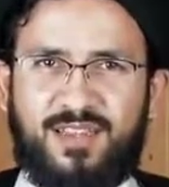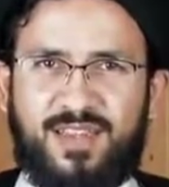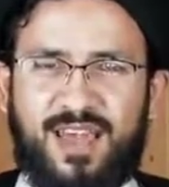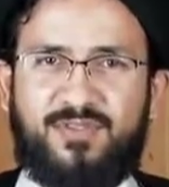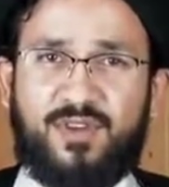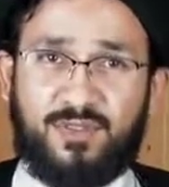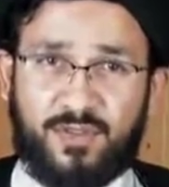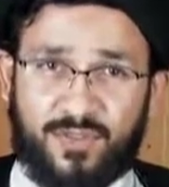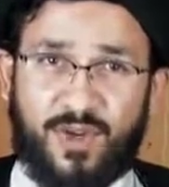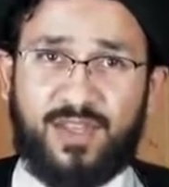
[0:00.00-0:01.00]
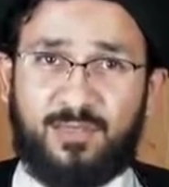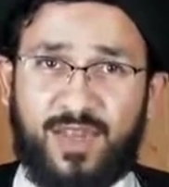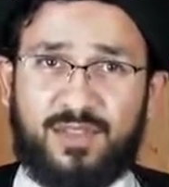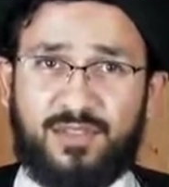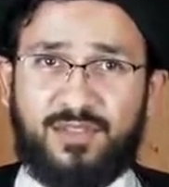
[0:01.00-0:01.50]
Have you ever thought
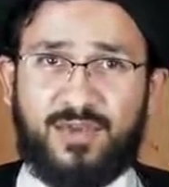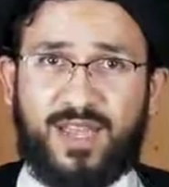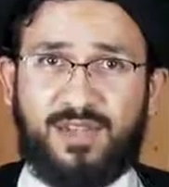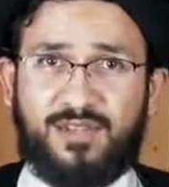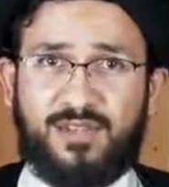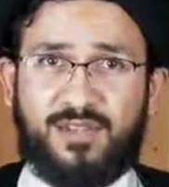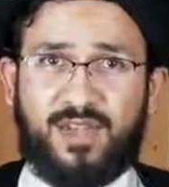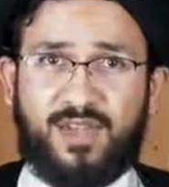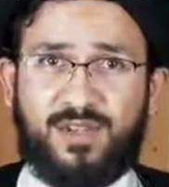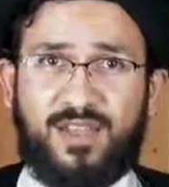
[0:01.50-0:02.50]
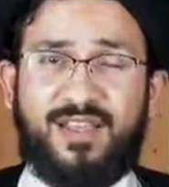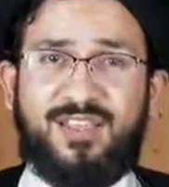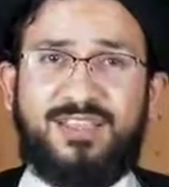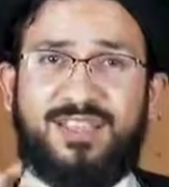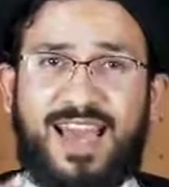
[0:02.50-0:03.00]
about this reality or not?
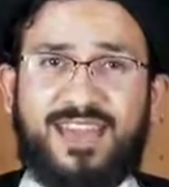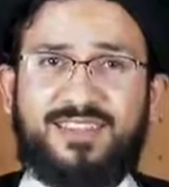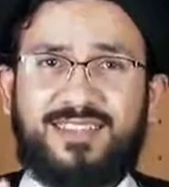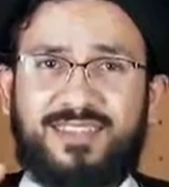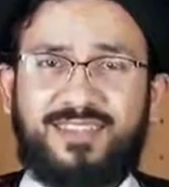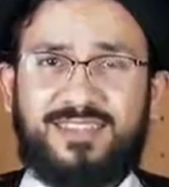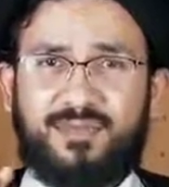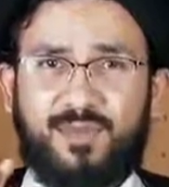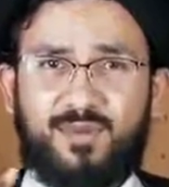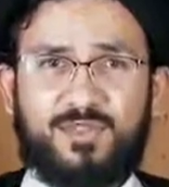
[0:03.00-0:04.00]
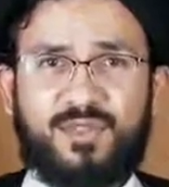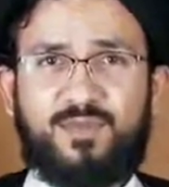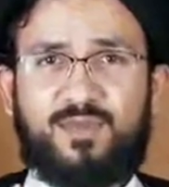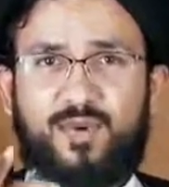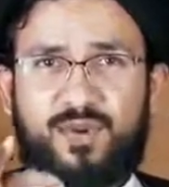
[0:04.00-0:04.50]
That is the most
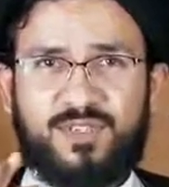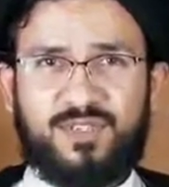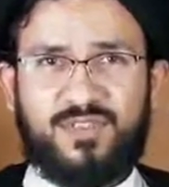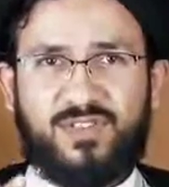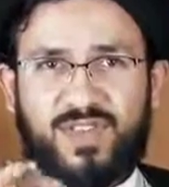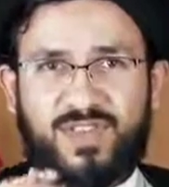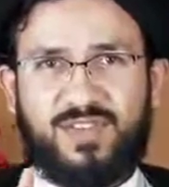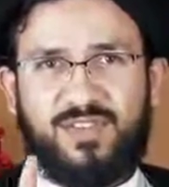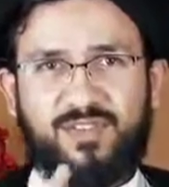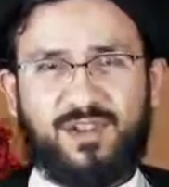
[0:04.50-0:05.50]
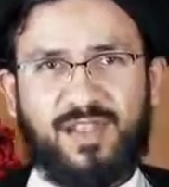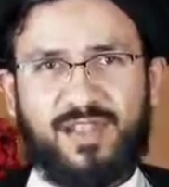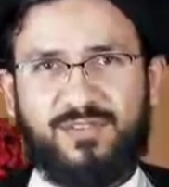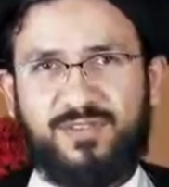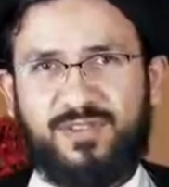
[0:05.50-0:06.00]
important thing in your
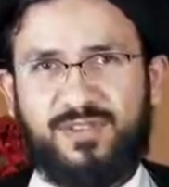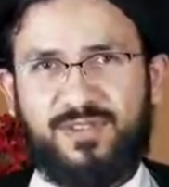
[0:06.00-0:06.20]
life.